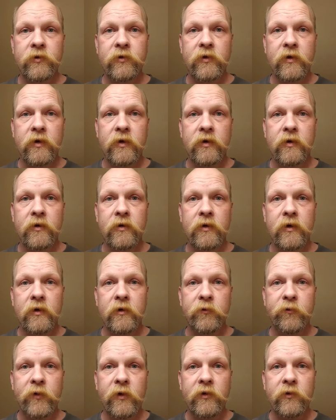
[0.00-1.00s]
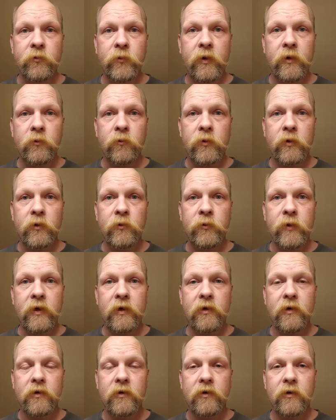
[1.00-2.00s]
just gonna get the face wet real
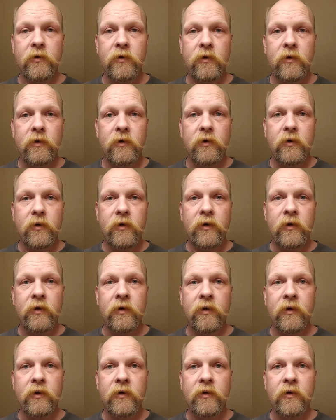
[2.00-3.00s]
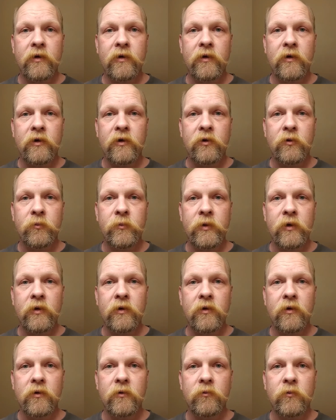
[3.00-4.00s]
quick and then I'll
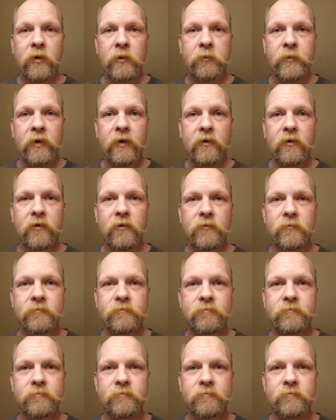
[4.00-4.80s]
be right back.